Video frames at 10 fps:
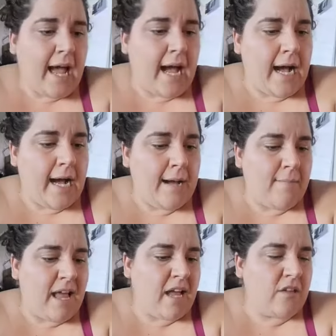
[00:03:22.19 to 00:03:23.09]

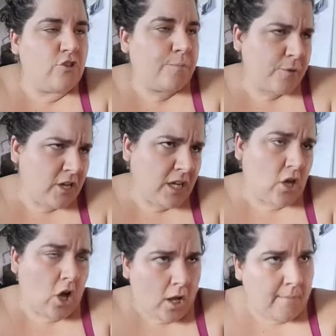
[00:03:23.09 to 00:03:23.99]
and they're pretty
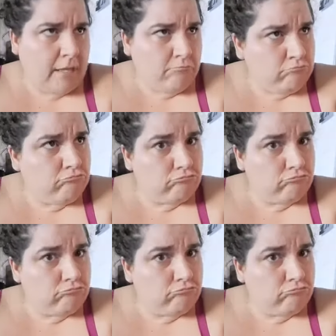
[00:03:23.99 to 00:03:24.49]
common.